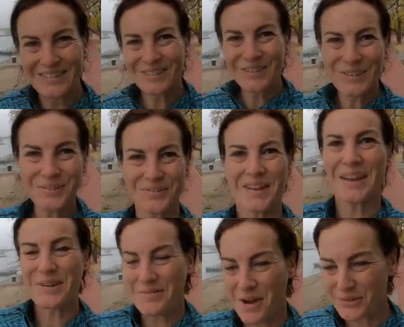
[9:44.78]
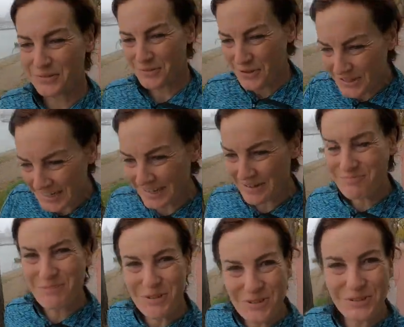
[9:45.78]
the good thing about running
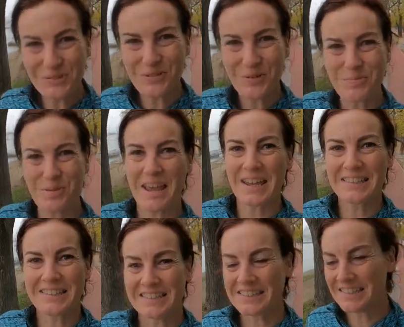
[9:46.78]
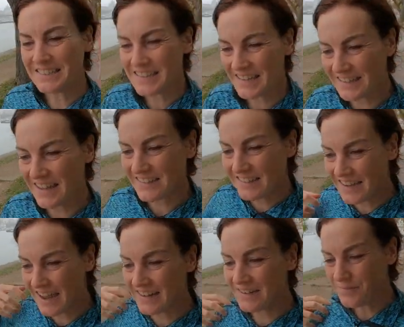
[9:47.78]
in beautiful places is that
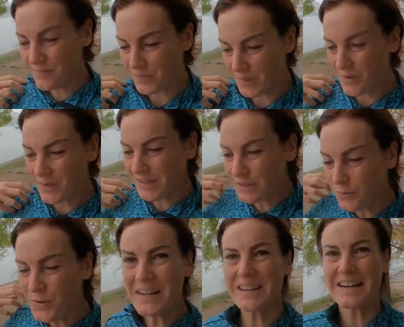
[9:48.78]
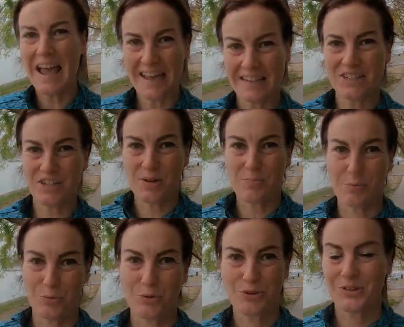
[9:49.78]
it's really an energy
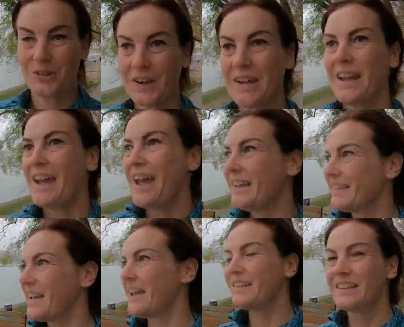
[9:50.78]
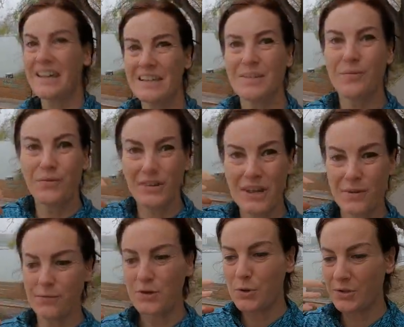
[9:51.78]
booster. It can
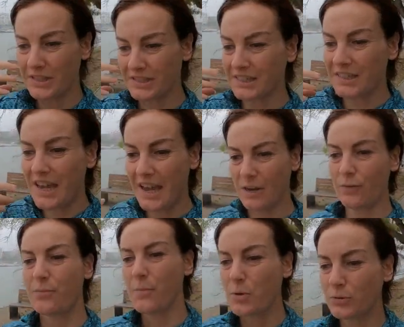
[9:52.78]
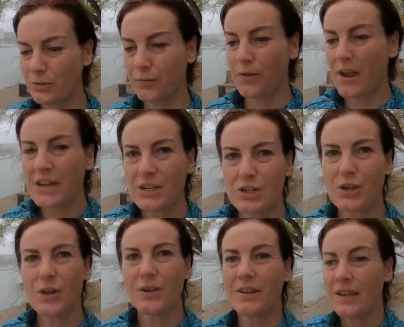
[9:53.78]
give you this kick of
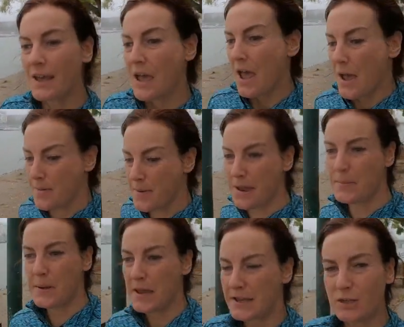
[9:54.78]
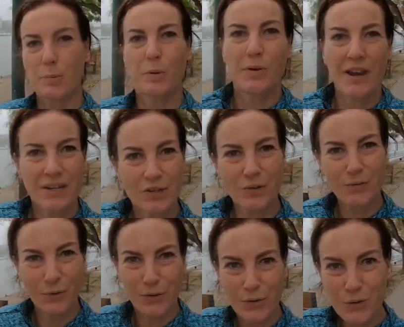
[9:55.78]
motivation, maybe inspiration
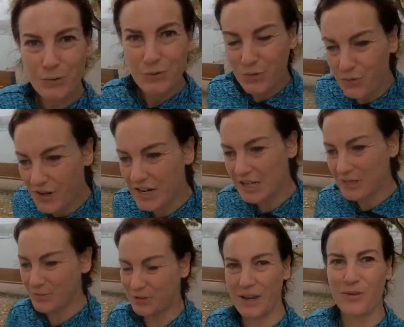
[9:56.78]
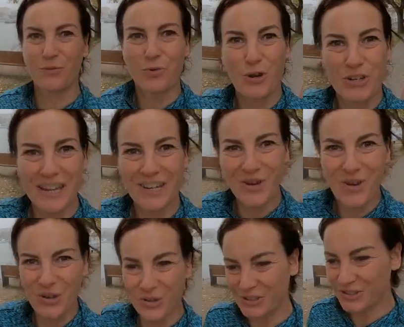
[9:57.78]
for new dreams and running
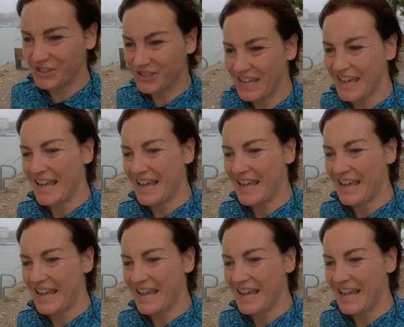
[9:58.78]
goals.